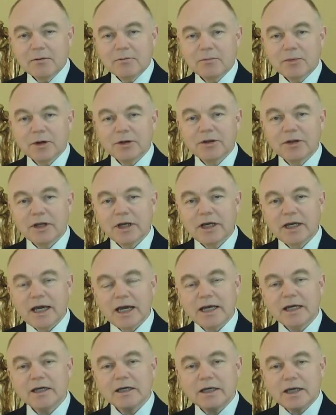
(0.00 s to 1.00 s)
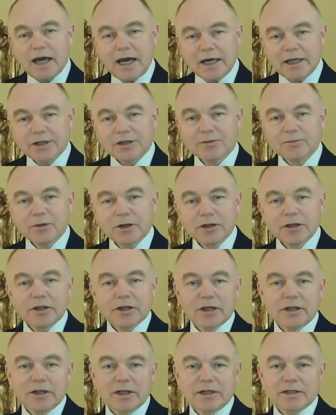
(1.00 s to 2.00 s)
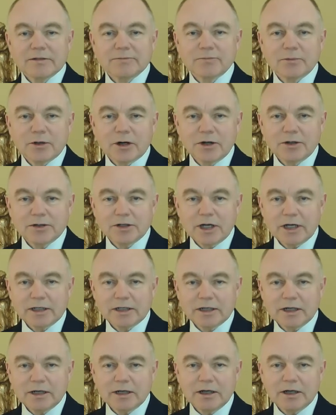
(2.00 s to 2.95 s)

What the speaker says: But the engagement that this project